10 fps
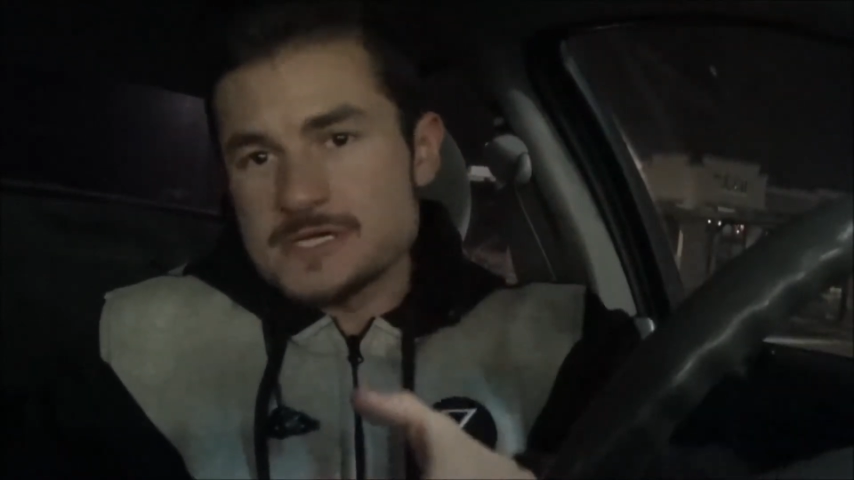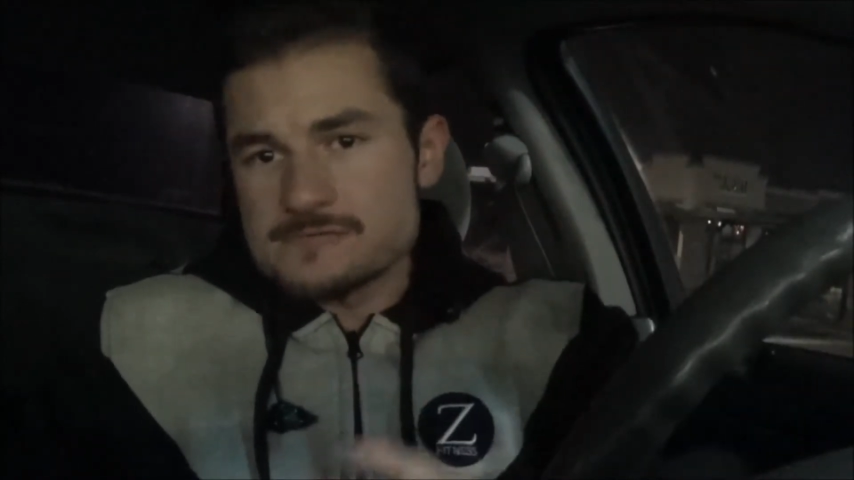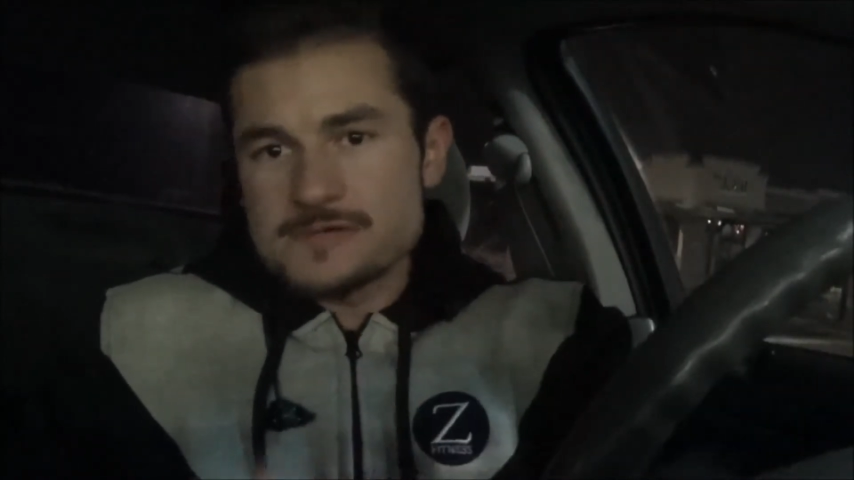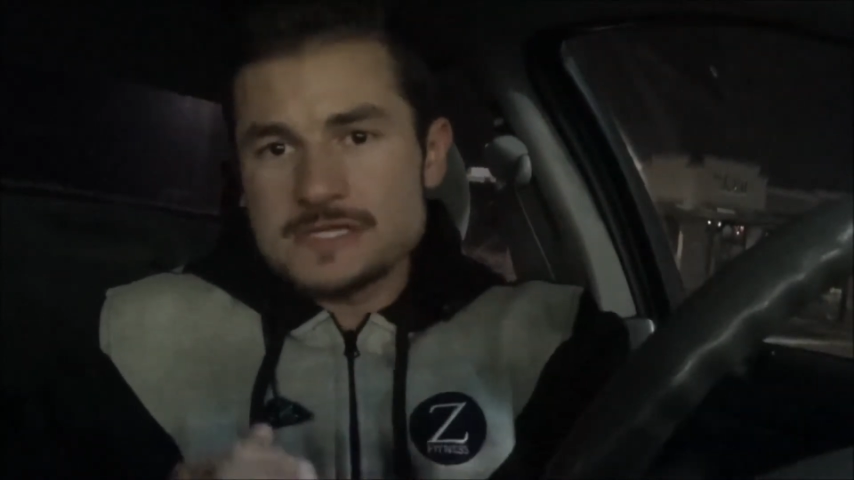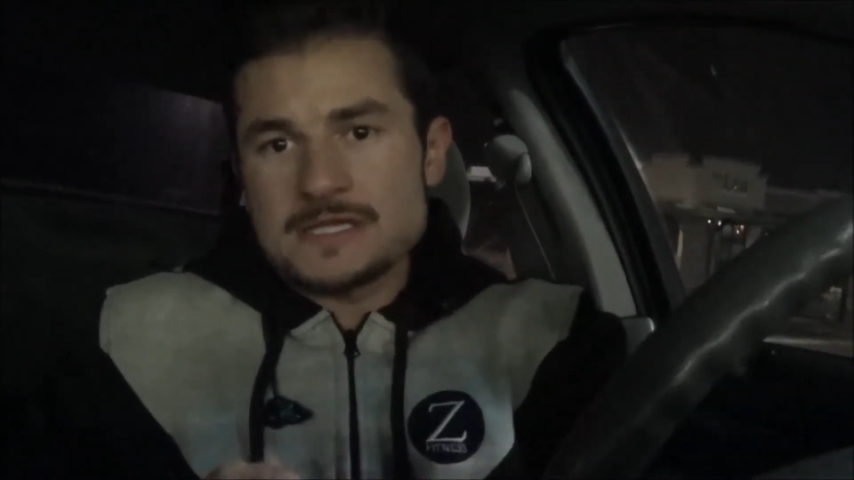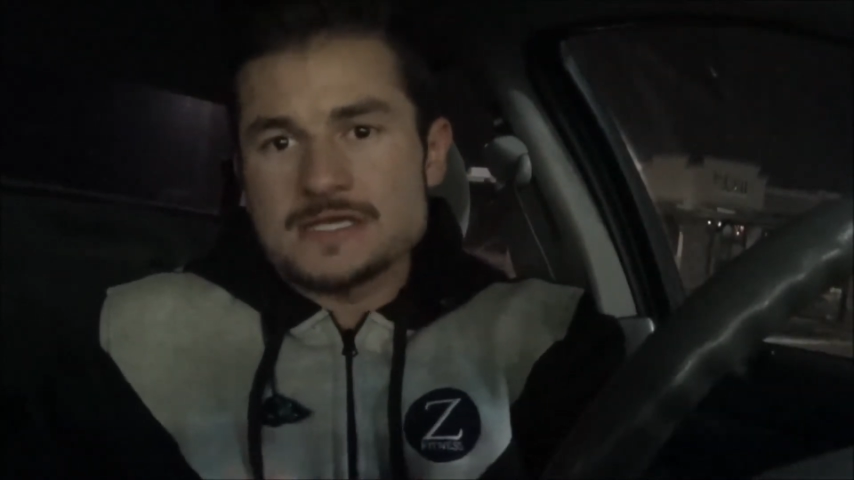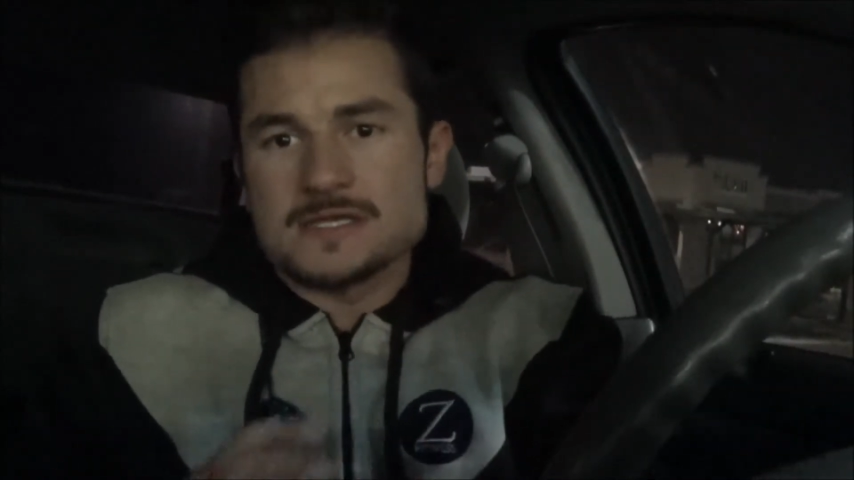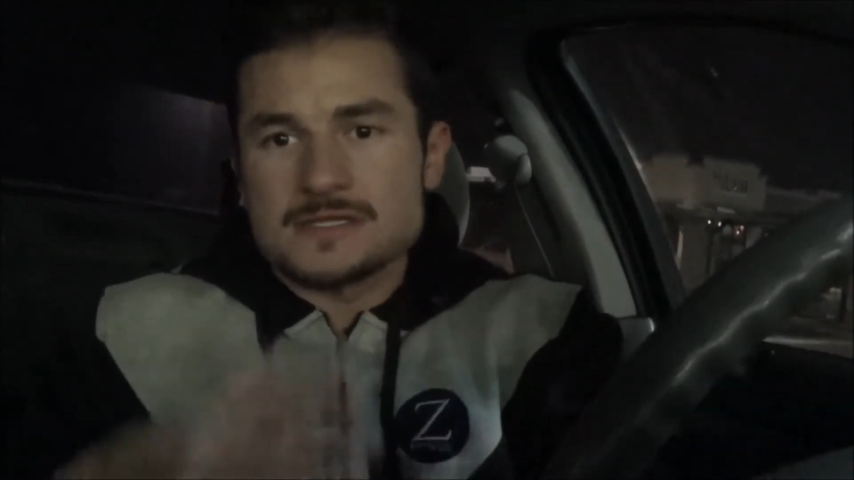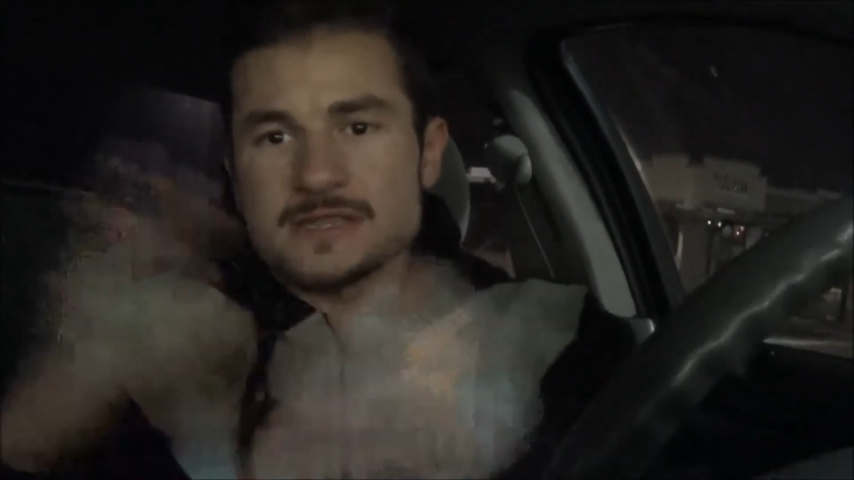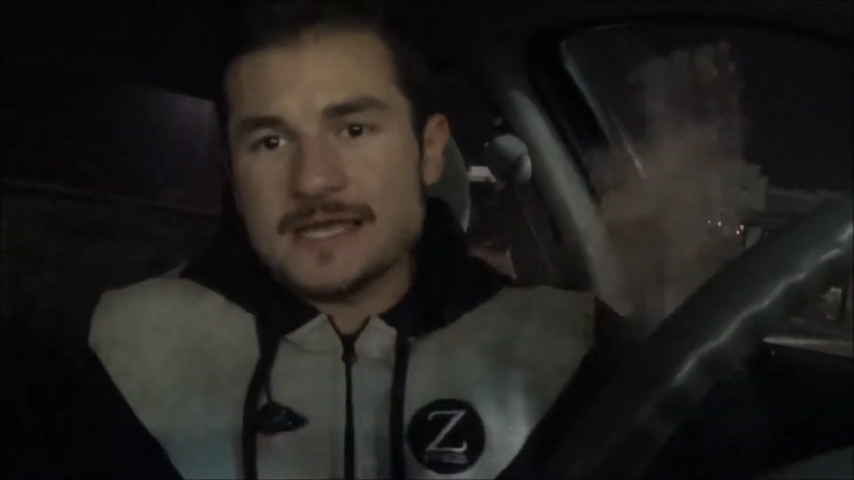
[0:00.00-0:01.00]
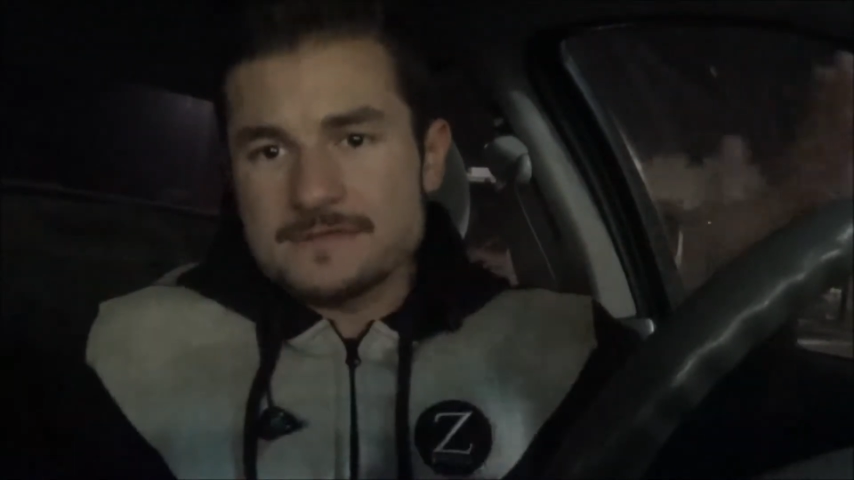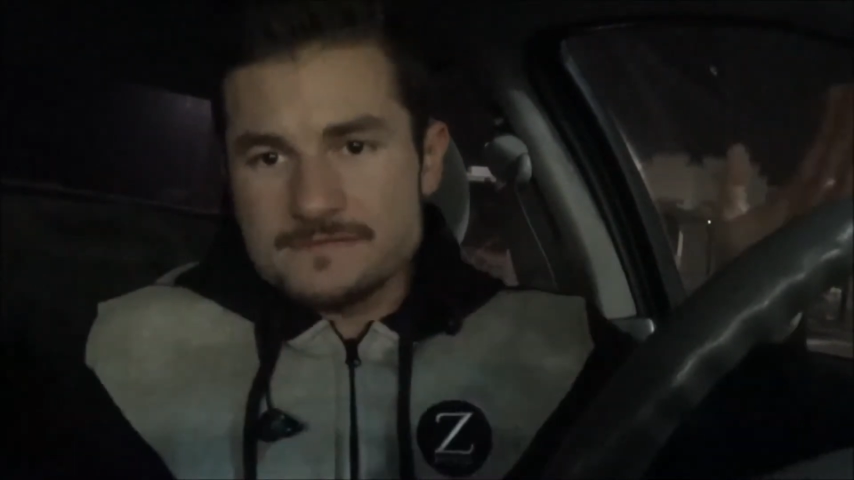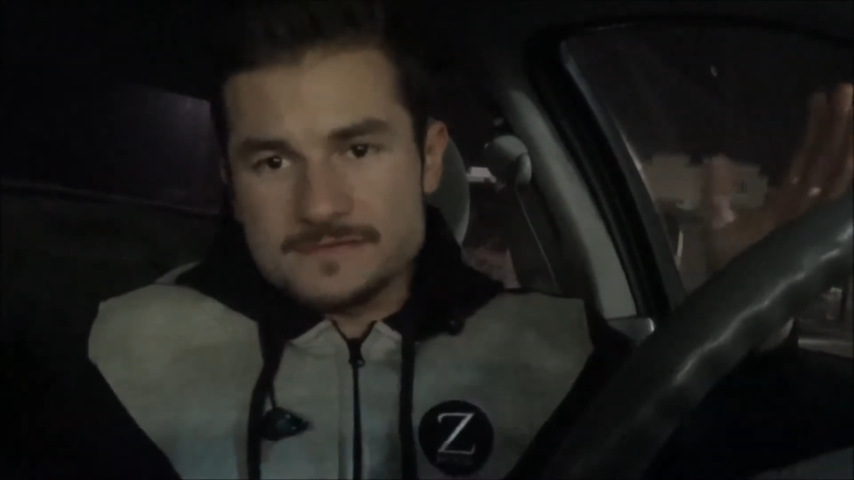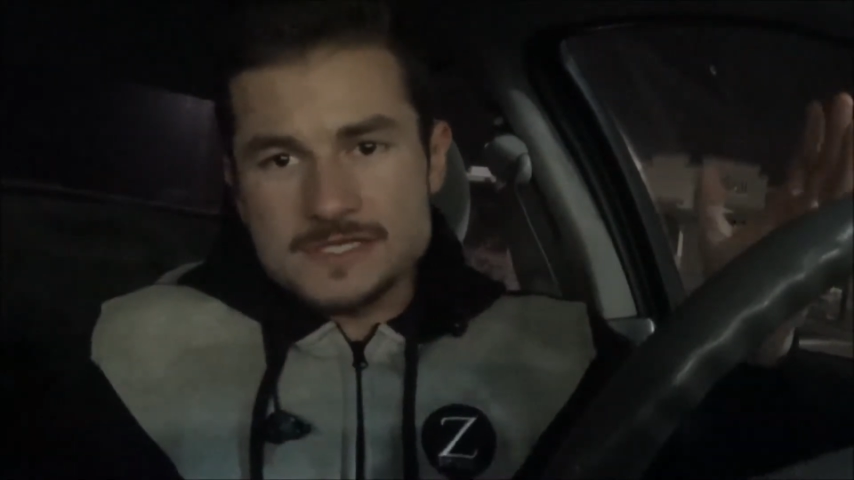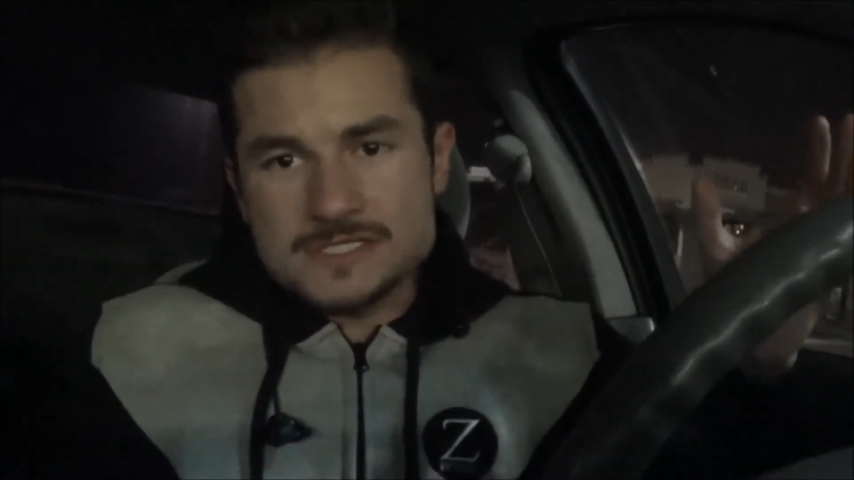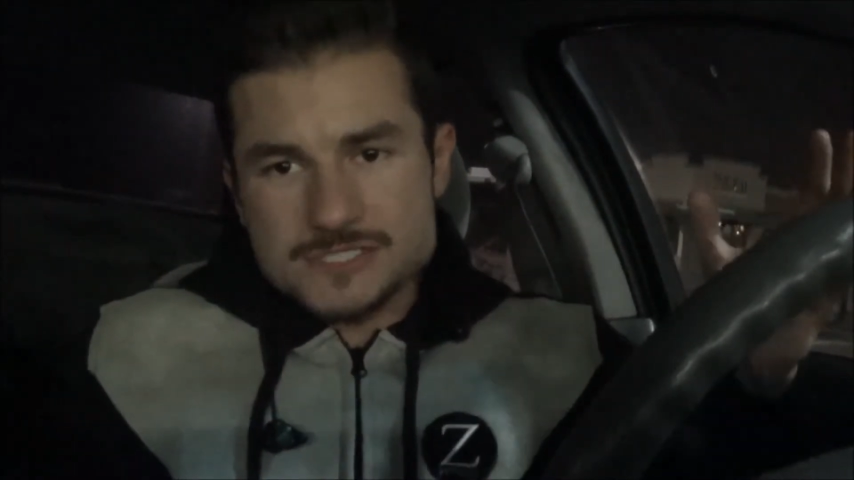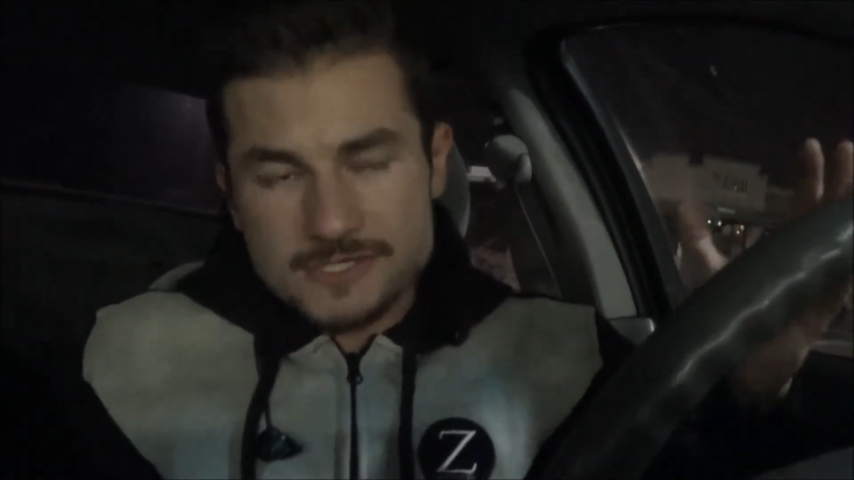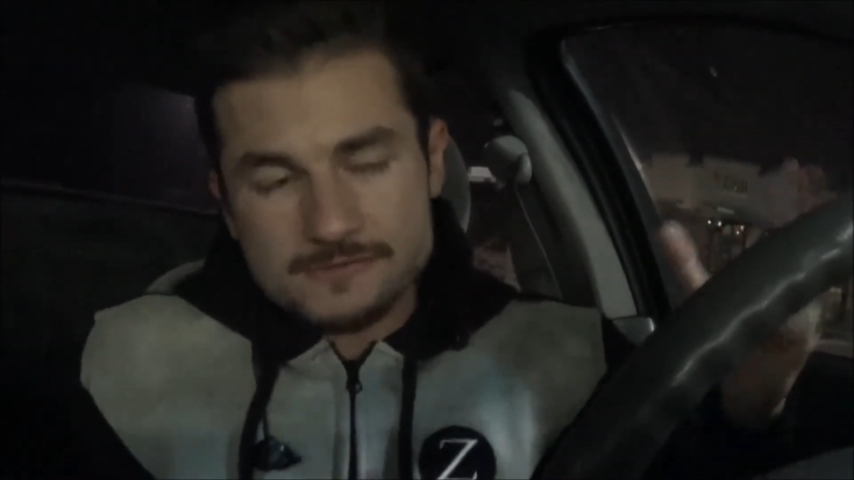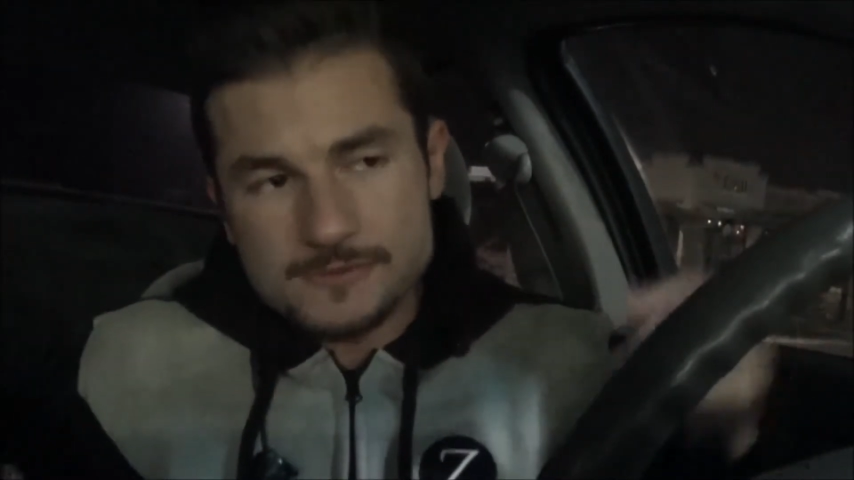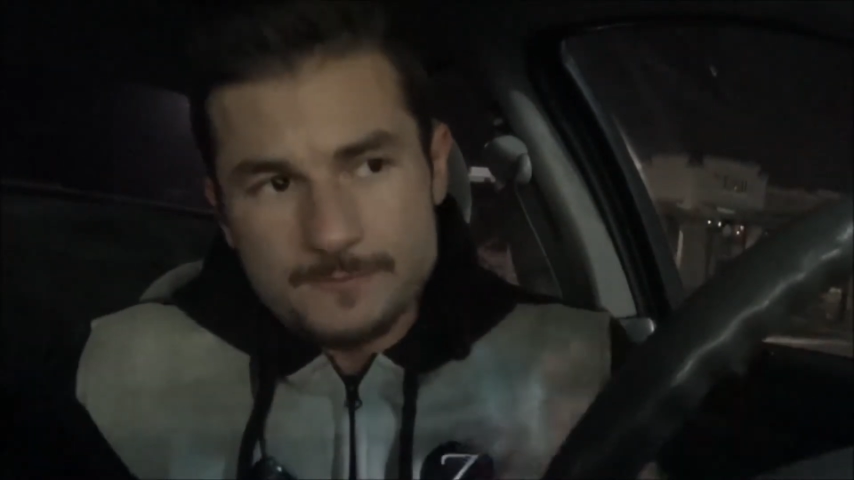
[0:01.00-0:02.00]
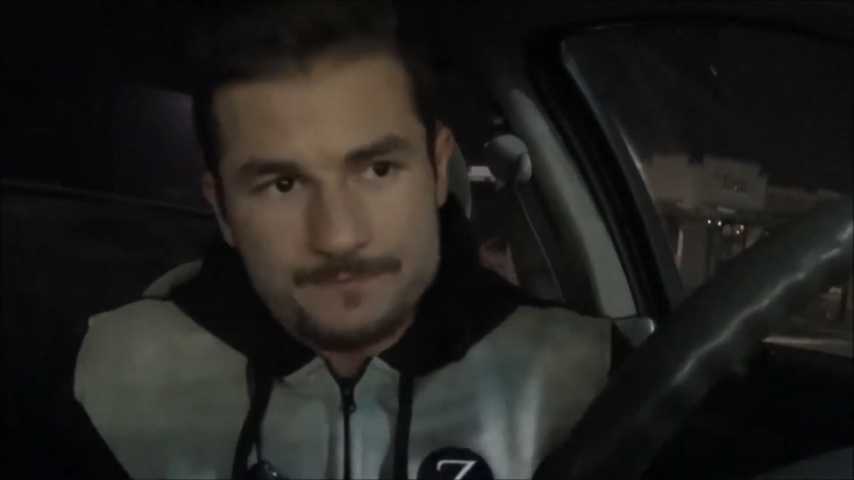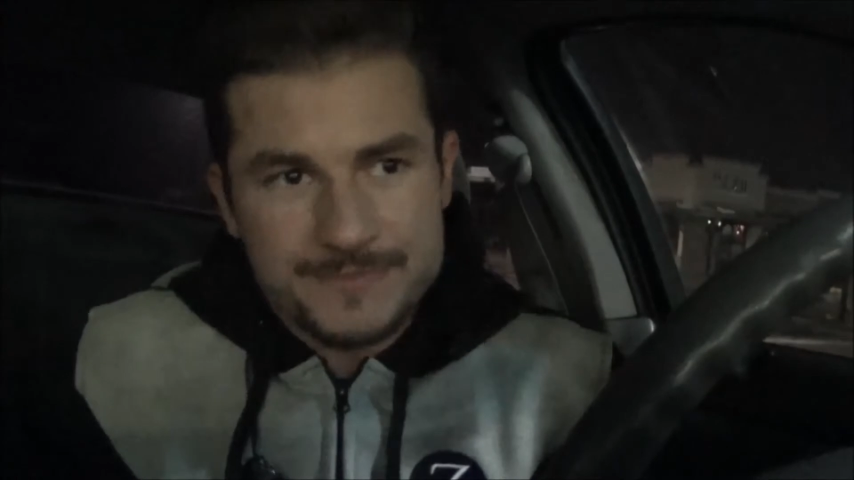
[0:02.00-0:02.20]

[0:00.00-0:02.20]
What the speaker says: but really life in general.